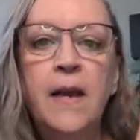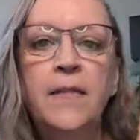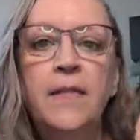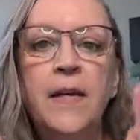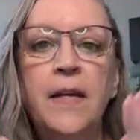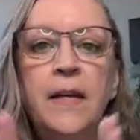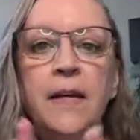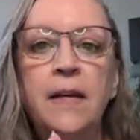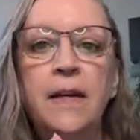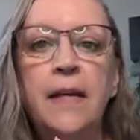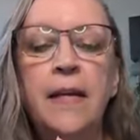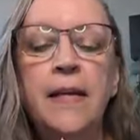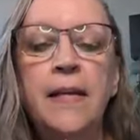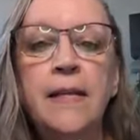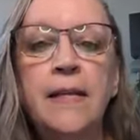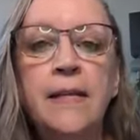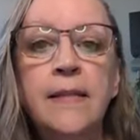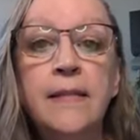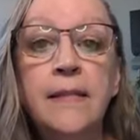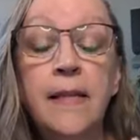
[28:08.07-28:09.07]
there
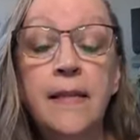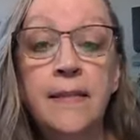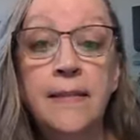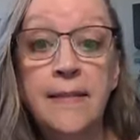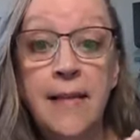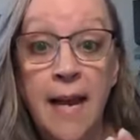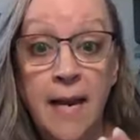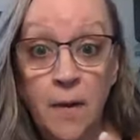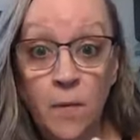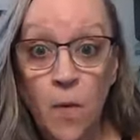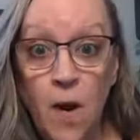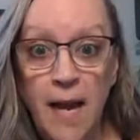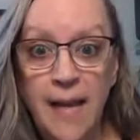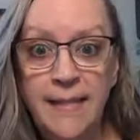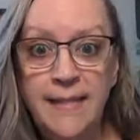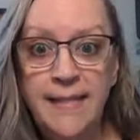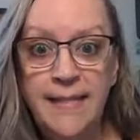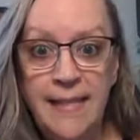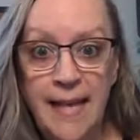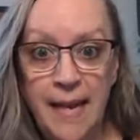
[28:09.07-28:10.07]
is a
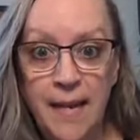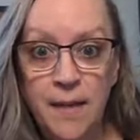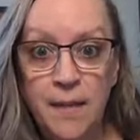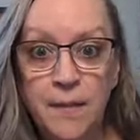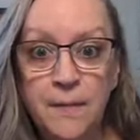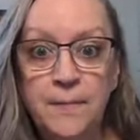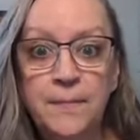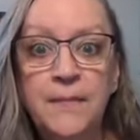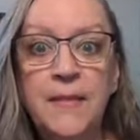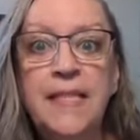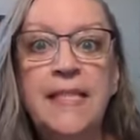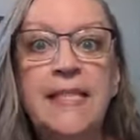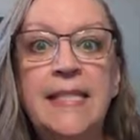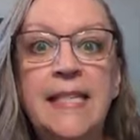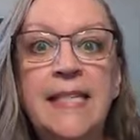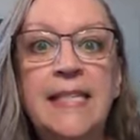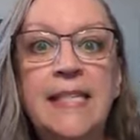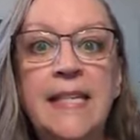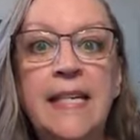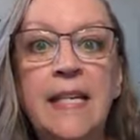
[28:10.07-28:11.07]
site-wide sale,
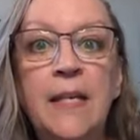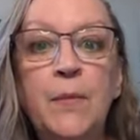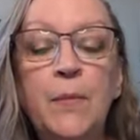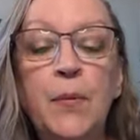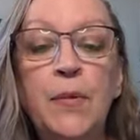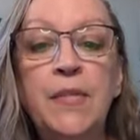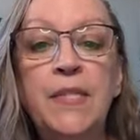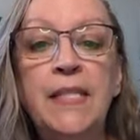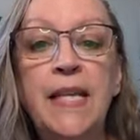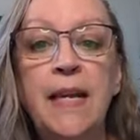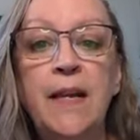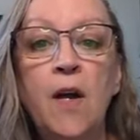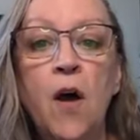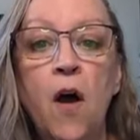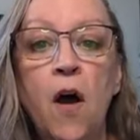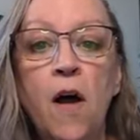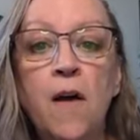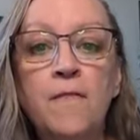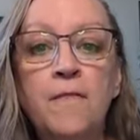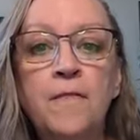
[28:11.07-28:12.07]
16%
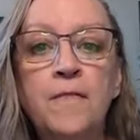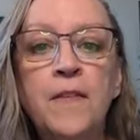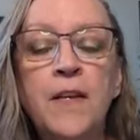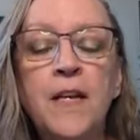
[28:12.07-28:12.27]
off.